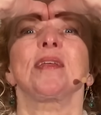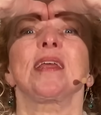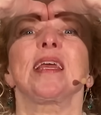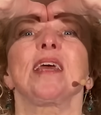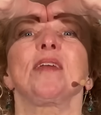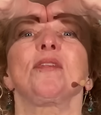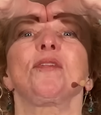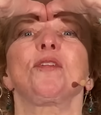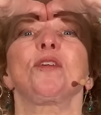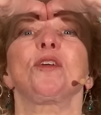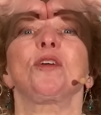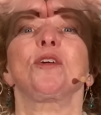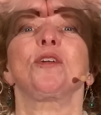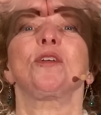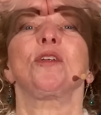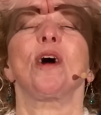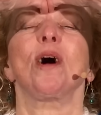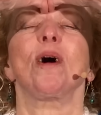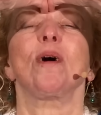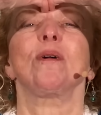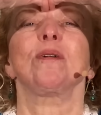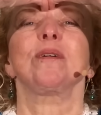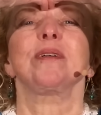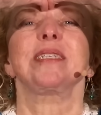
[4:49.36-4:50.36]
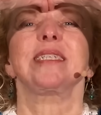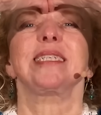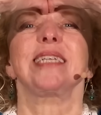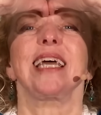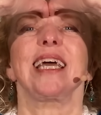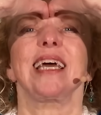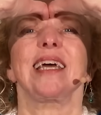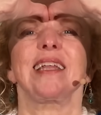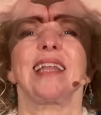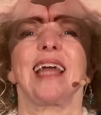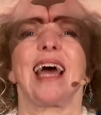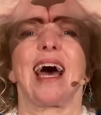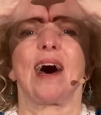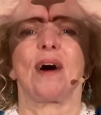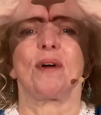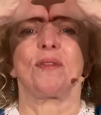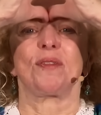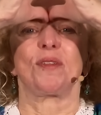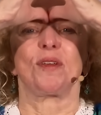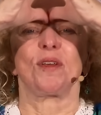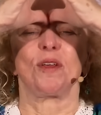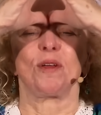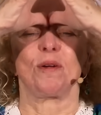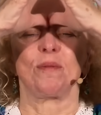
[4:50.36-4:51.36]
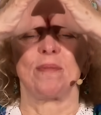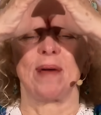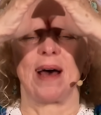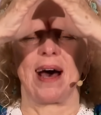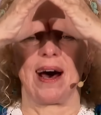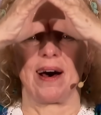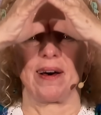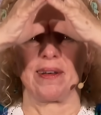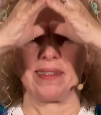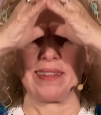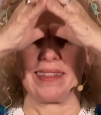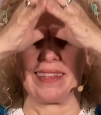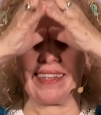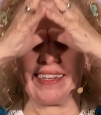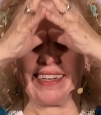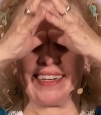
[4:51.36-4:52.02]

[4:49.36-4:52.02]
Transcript: in through your nose and out through your mouth.